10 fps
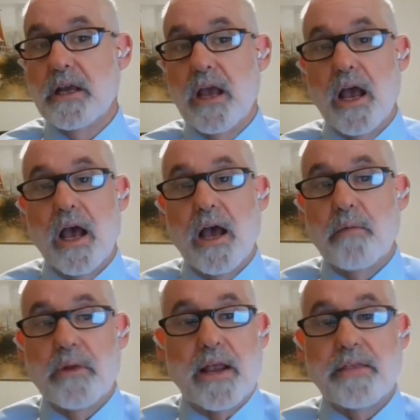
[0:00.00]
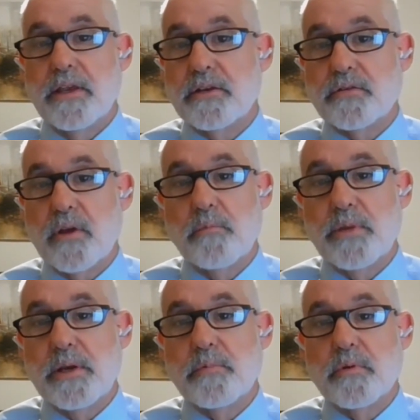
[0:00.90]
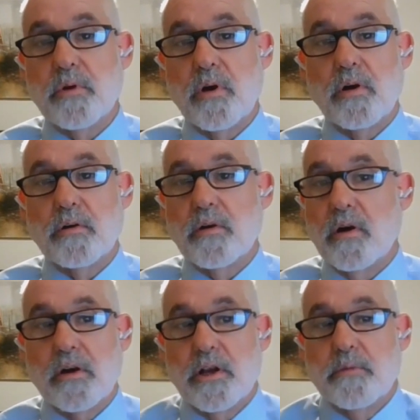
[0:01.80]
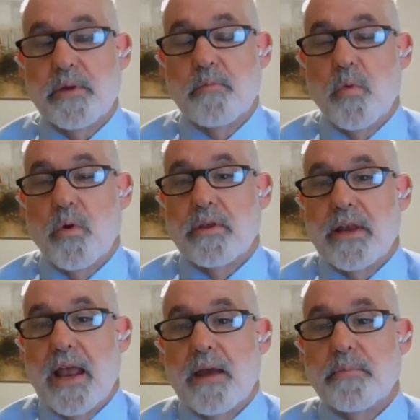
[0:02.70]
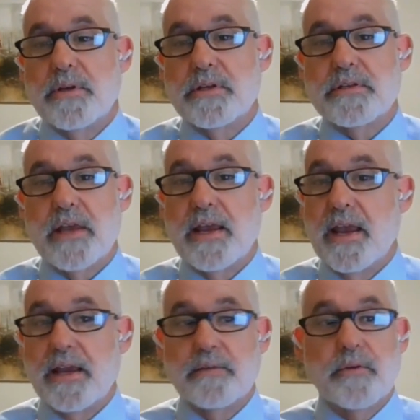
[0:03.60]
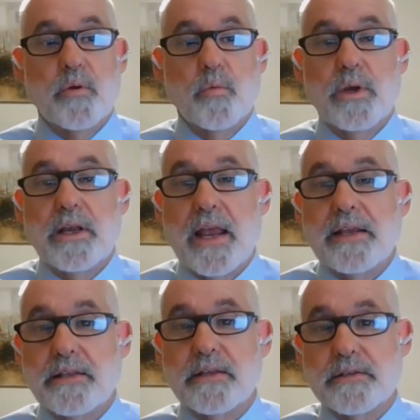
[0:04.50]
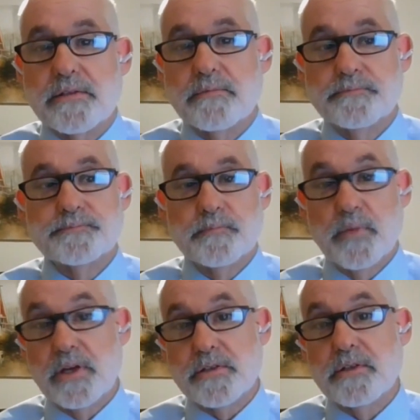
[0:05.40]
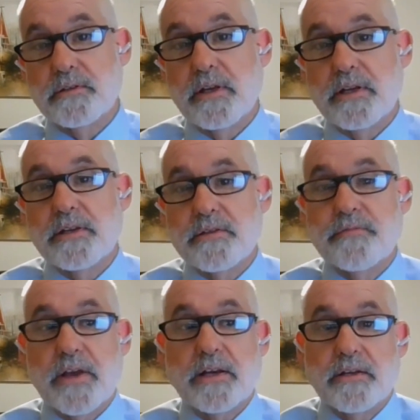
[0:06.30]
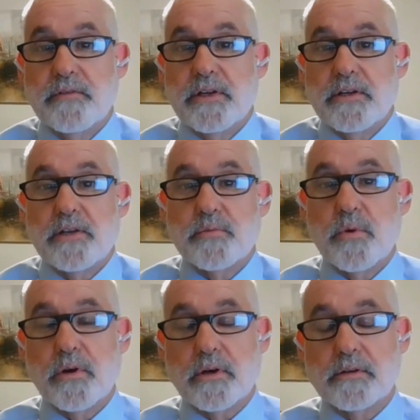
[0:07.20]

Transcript: But I think some people are going to be more than happy to say, hey, we like this, because it is effective and it does work.